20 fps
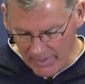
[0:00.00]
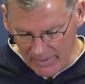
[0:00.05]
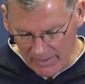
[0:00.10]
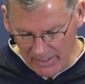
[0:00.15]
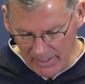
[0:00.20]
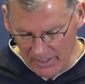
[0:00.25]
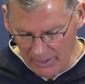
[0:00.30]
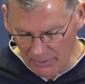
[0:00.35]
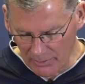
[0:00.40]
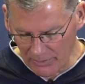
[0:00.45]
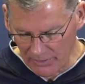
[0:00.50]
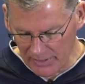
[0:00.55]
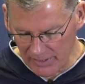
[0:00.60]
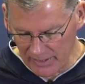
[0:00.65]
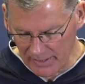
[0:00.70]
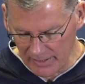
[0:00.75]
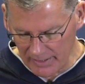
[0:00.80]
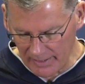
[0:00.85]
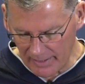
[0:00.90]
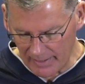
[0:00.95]

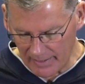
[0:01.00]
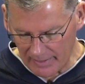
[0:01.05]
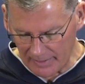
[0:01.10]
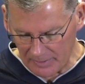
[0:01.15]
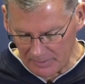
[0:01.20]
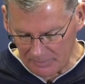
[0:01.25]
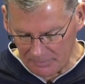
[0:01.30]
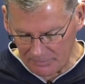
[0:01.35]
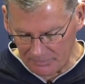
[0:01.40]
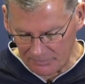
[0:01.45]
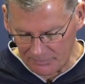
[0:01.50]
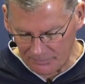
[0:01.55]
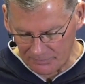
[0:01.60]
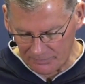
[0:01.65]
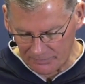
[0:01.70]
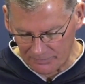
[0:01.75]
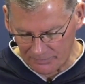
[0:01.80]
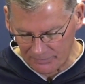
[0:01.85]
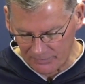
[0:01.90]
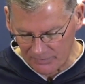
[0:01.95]
know,
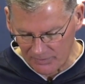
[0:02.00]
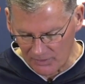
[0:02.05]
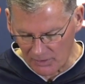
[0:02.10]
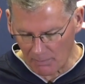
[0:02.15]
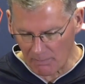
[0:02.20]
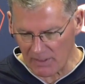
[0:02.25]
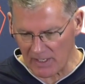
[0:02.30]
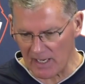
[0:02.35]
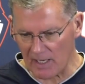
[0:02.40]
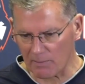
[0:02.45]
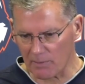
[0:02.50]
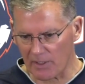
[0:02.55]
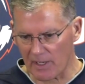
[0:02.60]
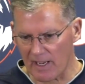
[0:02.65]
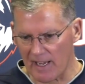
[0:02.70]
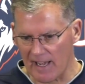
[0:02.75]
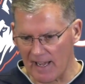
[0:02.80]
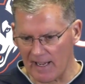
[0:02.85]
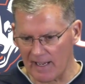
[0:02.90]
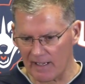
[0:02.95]
to be able
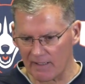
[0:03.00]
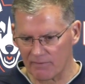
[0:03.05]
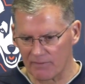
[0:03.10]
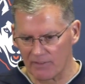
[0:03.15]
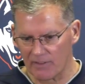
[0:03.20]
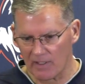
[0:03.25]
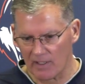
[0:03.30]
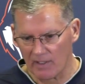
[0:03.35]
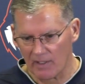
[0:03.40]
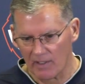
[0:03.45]
to have,